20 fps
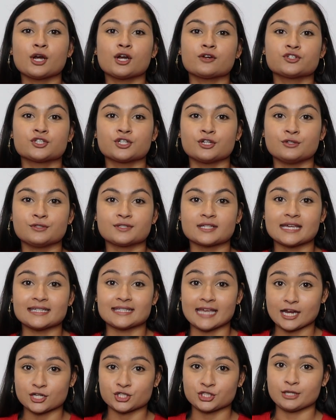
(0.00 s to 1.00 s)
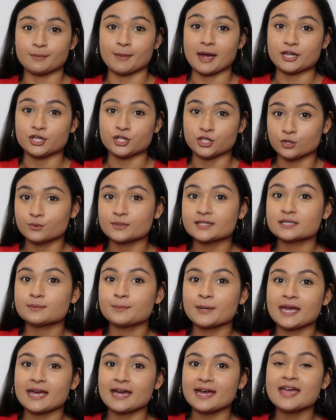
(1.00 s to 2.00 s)
pair of shoes is actually my
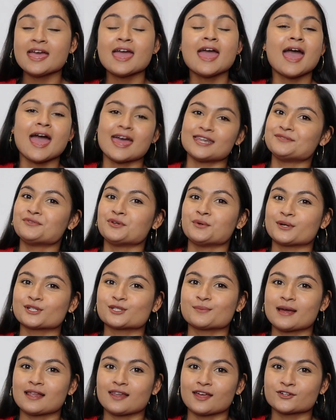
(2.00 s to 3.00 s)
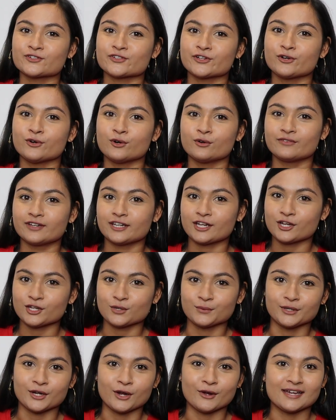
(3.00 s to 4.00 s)
newest pair and if you watch my luxury haul video
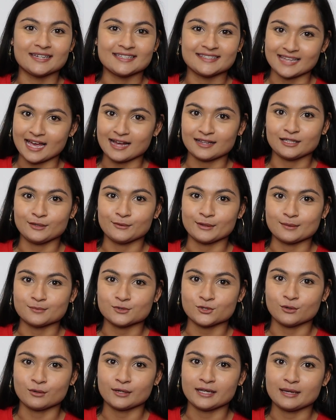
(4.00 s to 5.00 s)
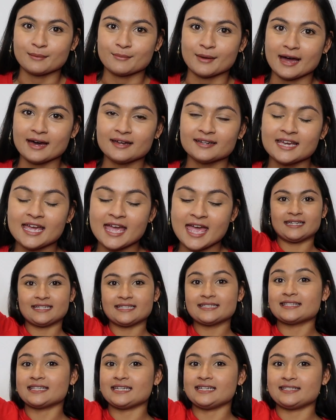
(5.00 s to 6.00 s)
you will know exactly what I'm talking about and it
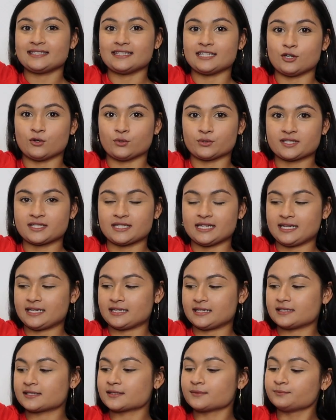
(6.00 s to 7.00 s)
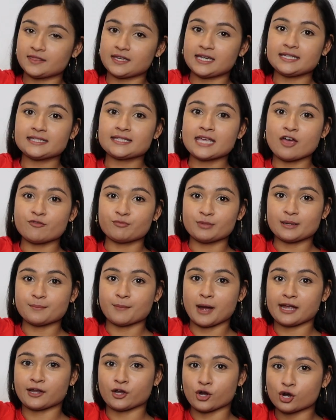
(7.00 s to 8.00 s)
is these Dior sneakers. These have been
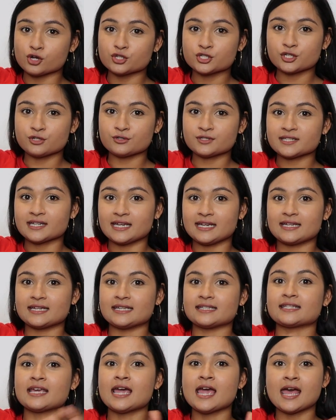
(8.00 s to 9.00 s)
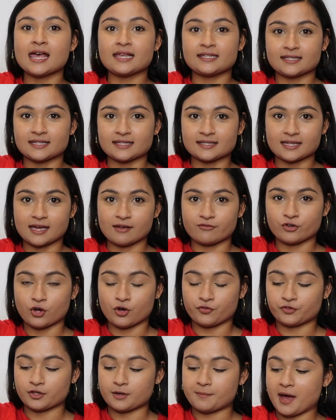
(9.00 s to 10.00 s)
my go-to sneakers since I've
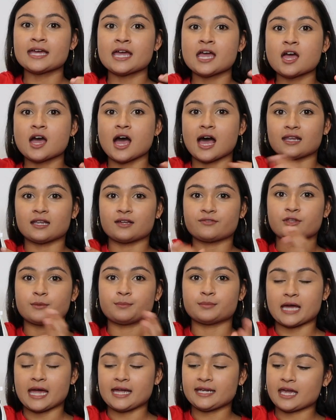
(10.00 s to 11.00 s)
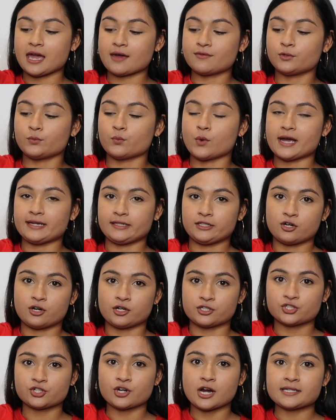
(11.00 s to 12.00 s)
got them. I love the black and the white
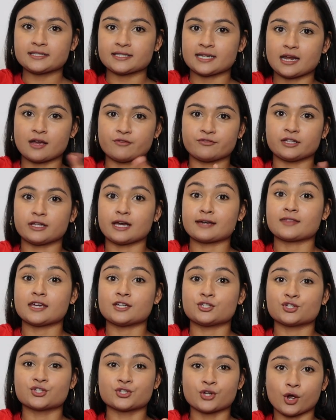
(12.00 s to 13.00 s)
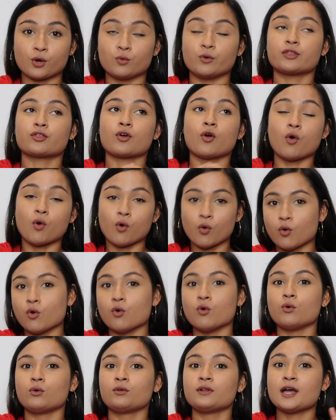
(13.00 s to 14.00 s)
contrast and I feel like they just go with
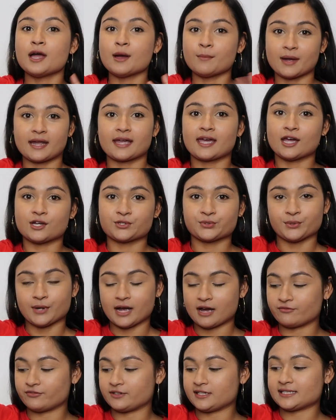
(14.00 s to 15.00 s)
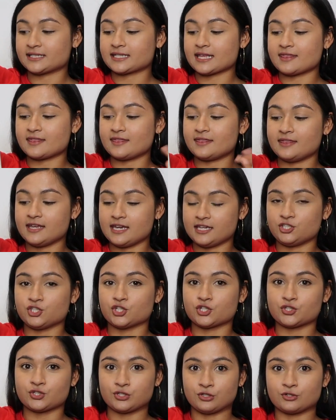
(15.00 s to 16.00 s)
all my casual outfits. It
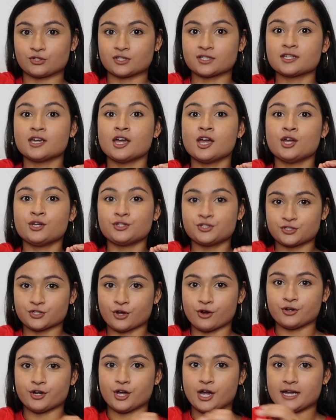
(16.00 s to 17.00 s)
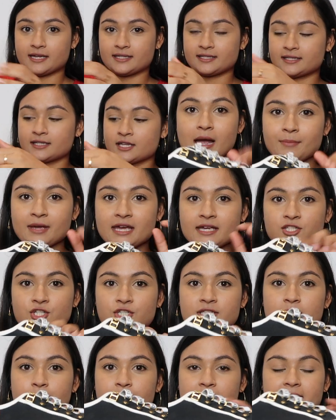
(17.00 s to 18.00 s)
just looks so nice. My pair is
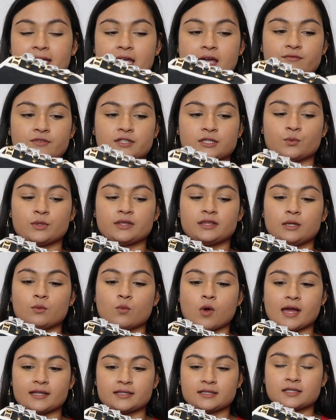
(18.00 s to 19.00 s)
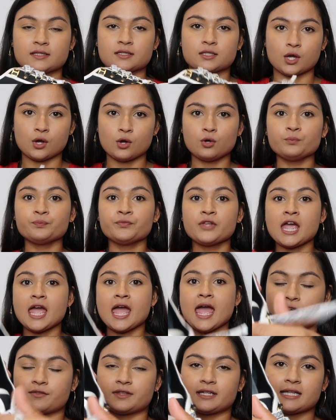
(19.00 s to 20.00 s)
just the black canvas with the white sole.
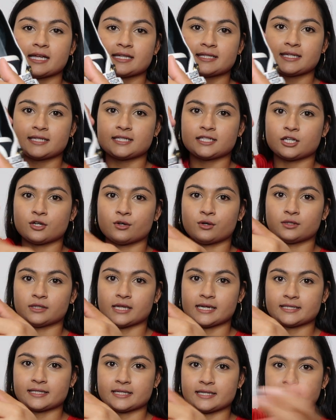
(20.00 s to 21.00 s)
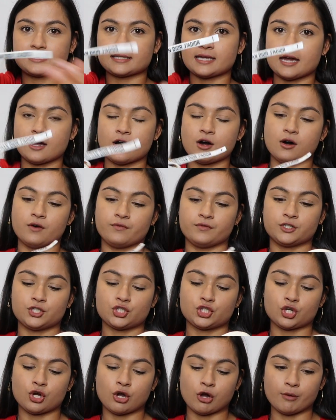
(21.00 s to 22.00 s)
It's got the classic Dior laces on the
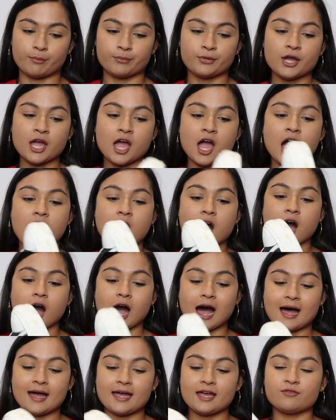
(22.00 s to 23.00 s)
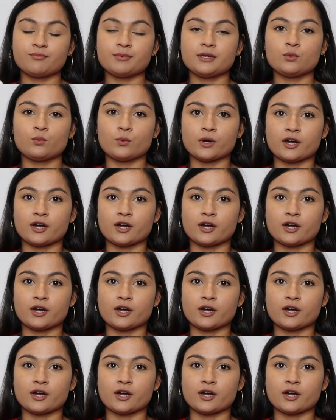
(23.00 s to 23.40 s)
top. I have been